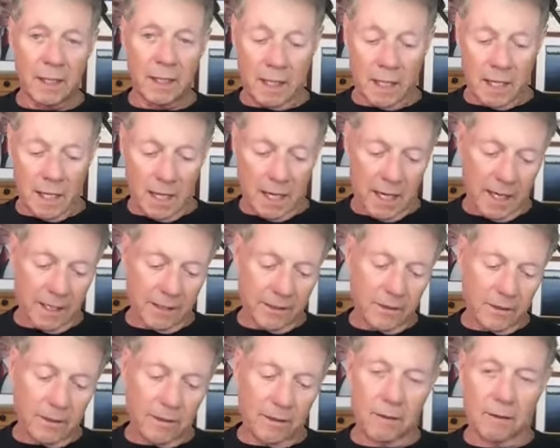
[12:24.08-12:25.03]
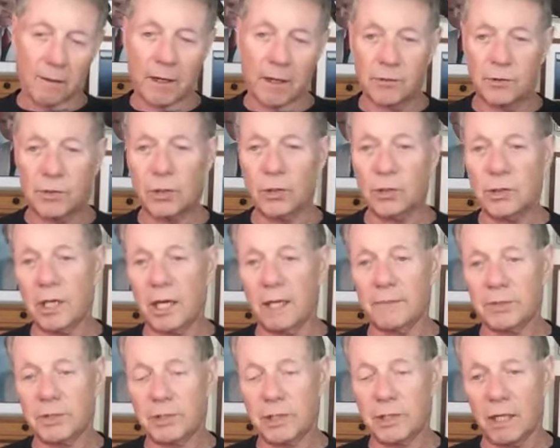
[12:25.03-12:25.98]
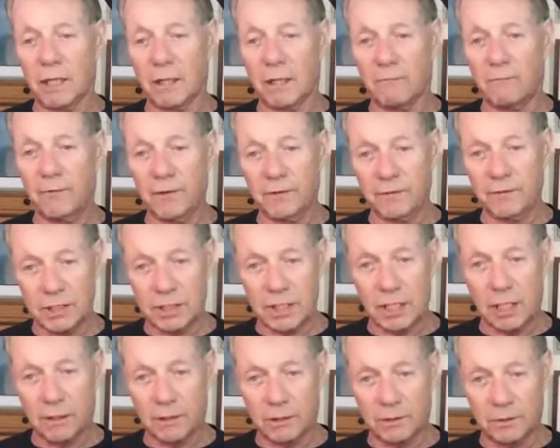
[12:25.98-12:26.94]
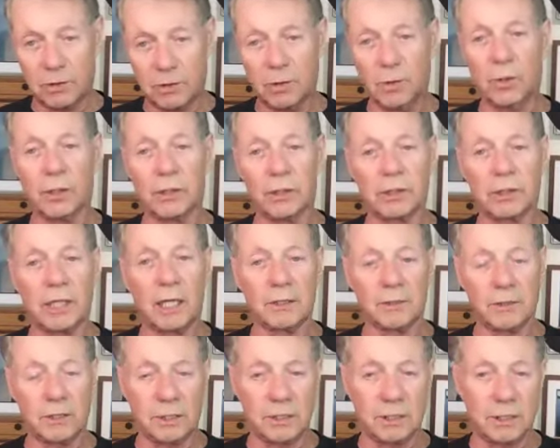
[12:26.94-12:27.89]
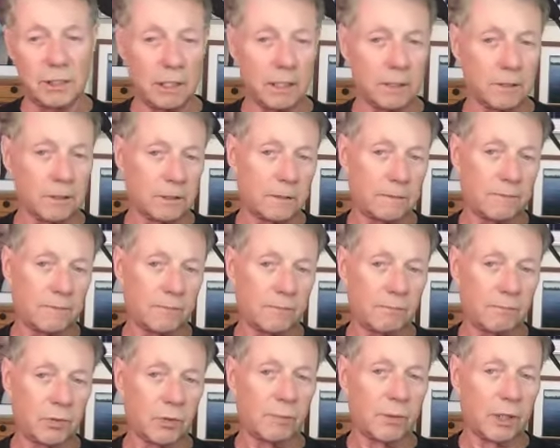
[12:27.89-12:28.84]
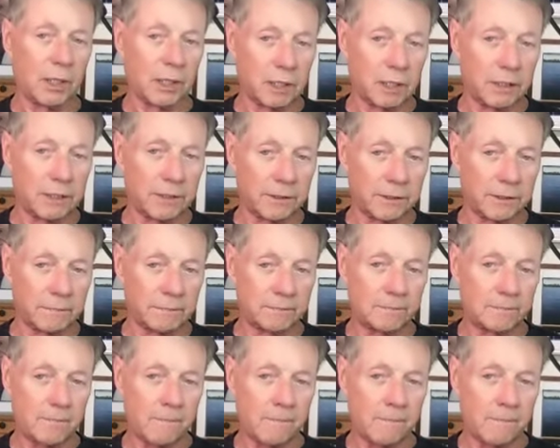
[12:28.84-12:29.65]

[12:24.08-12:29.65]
and around 2 × 10⁵ cells, 200,000 cells per milliliter.